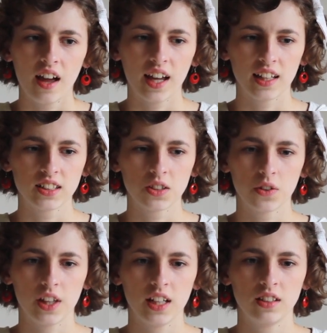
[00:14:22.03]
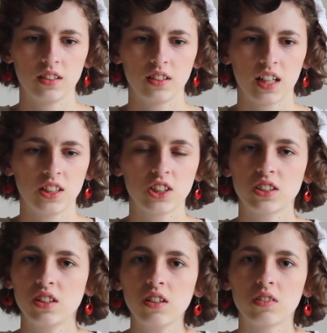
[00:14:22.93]
And so they, they
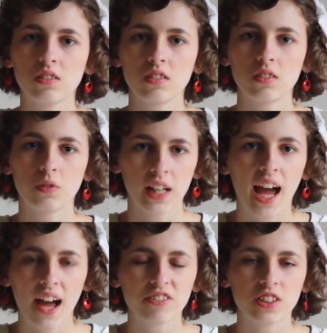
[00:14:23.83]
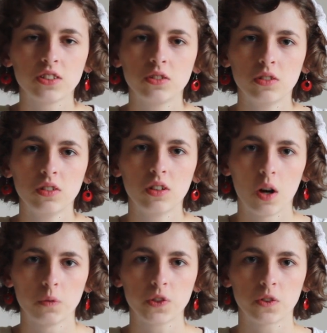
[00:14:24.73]
just knew we have to
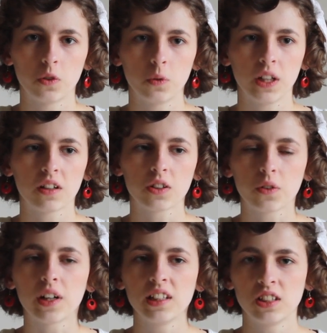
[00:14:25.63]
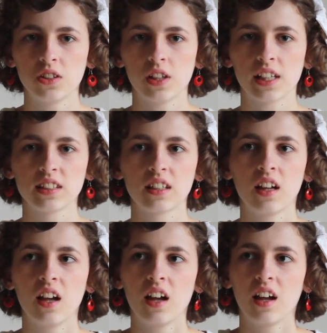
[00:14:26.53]
homeschool. We are going to do this.
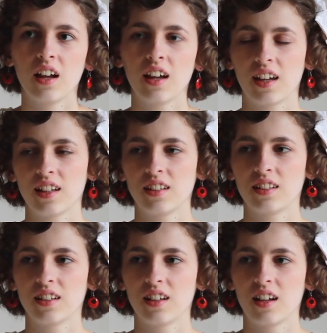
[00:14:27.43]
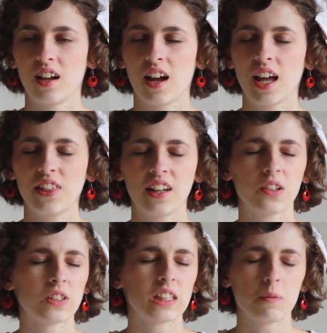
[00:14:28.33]
And I think
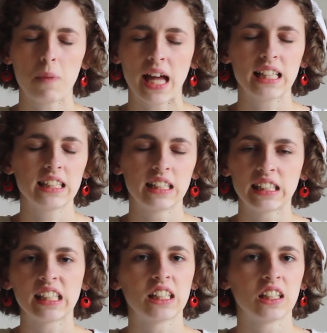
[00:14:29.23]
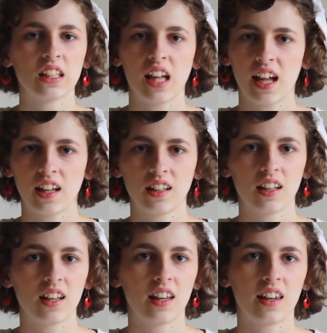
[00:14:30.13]
it was the best decision that
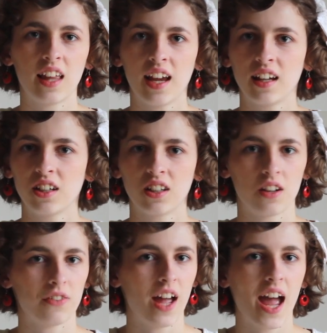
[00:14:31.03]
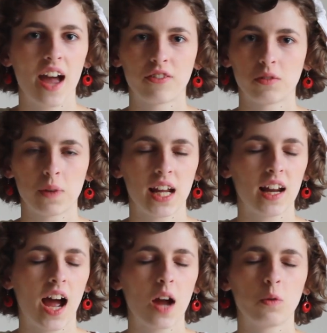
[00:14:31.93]
they could have ever made.
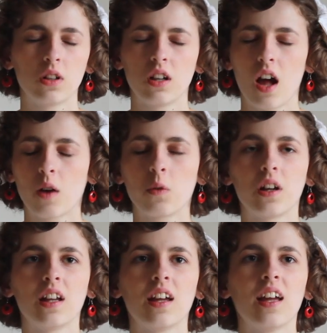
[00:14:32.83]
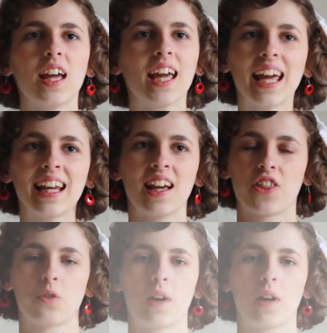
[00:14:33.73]
I would not want it any other